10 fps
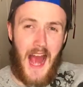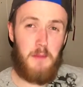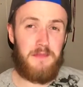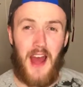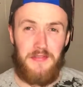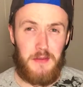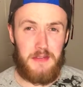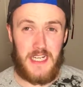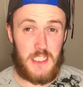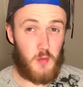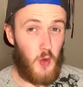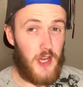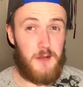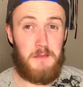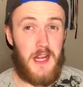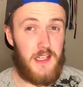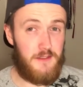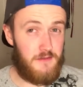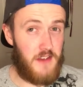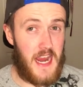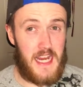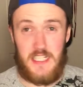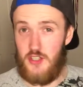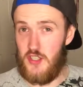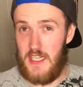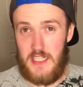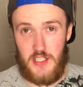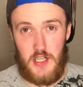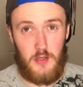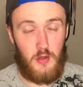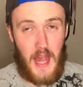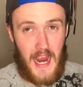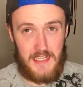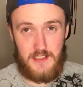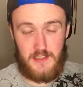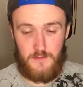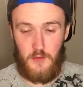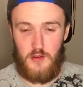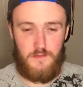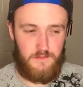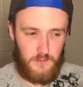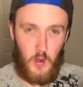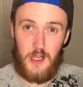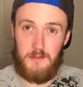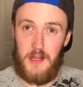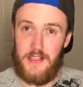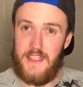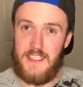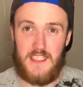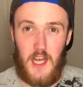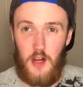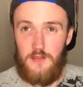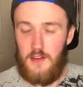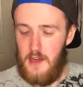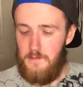I'm not the biggest watermelon fan just in general as for watermelon itself,